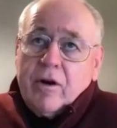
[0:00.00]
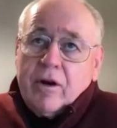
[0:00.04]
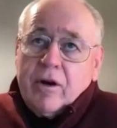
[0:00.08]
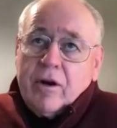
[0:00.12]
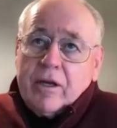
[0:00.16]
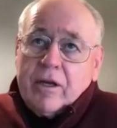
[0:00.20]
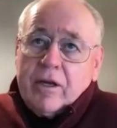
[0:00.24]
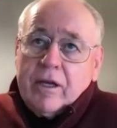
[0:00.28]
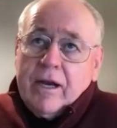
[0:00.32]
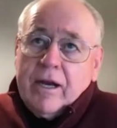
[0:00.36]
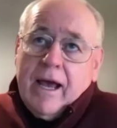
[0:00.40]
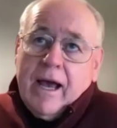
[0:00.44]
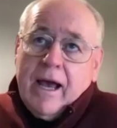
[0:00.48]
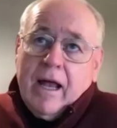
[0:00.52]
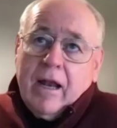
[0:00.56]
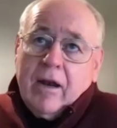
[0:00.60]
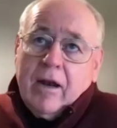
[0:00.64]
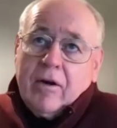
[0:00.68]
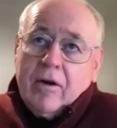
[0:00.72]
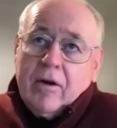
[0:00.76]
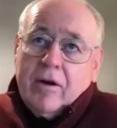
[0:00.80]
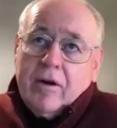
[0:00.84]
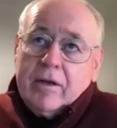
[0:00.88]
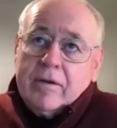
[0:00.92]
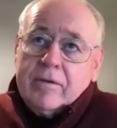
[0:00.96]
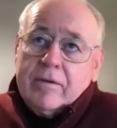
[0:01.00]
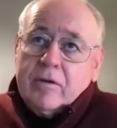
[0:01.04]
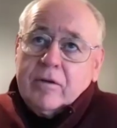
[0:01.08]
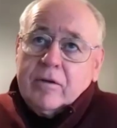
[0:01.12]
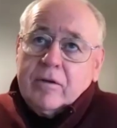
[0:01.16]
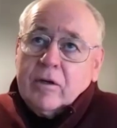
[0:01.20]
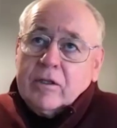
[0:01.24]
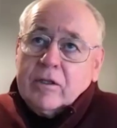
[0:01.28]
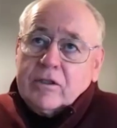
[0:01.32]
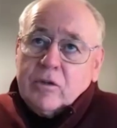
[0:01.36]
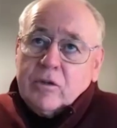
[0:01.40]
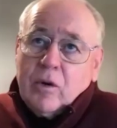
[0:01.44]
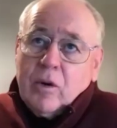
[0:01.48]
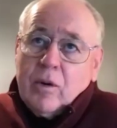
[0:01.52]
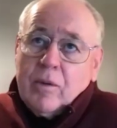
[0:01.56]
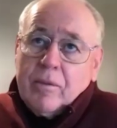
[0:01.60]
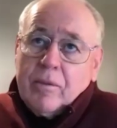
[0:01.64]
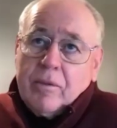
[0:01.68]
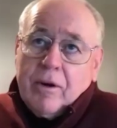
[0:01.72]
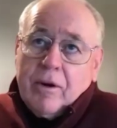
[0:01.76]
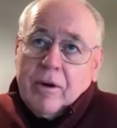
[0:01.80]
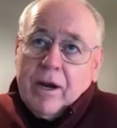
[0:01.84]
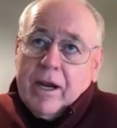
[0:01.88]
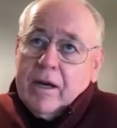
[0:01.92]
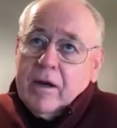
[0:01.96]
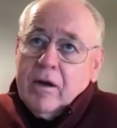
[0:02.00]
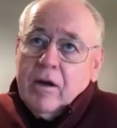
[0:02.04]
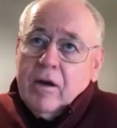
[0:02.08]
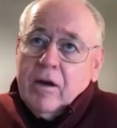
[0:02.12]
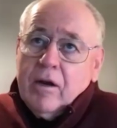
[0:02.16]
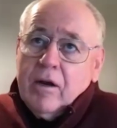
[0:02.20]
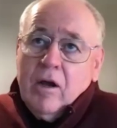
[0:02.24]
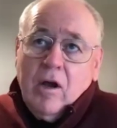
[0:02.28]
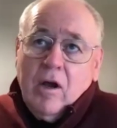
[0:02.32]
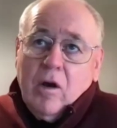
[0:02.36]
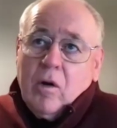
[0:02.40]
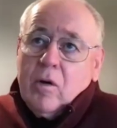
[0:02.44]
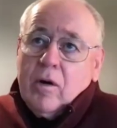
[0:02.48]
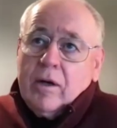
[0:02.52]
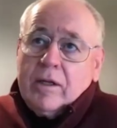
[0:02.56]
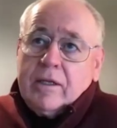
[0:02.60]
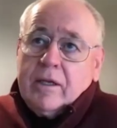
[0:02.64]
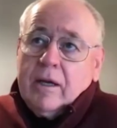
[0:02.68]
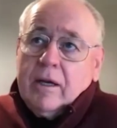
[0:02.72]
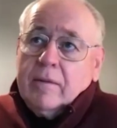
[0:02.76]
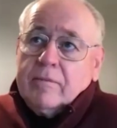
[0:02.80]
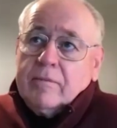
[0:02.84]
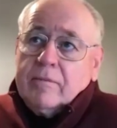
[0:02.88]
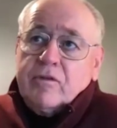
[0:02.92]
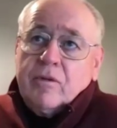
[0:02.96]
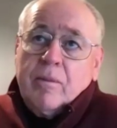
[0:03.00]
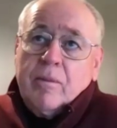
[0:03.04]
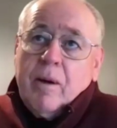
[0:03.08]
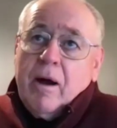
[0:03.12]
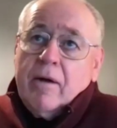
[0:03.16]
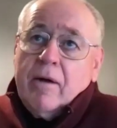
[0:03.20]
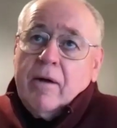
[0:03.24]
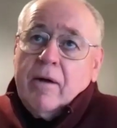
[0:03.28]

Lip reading: or a canal or a storm drain, or it comes from